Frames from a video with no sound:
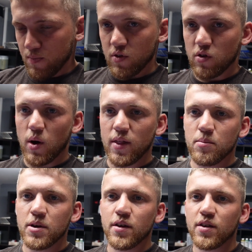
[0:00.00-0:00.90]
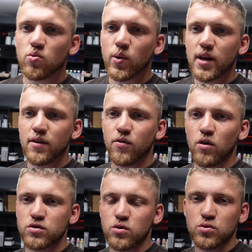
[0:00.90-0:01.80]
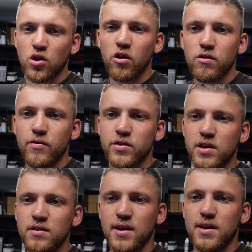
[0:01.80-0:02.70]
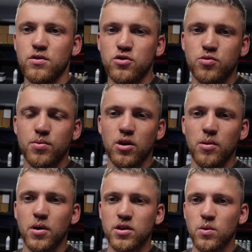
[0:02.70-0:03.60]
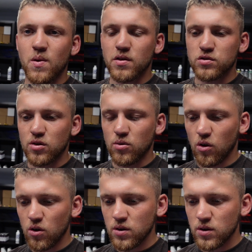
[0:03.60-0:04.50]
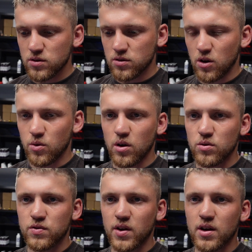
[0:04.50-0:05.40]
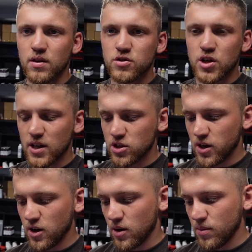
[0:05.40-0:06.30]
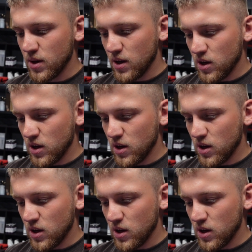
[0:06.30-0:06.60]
so at the minute, this weekly vlog's called Diary of a Detailing Entrepreneur, but I don't know whether that's too long, so I was thinking of changing it up.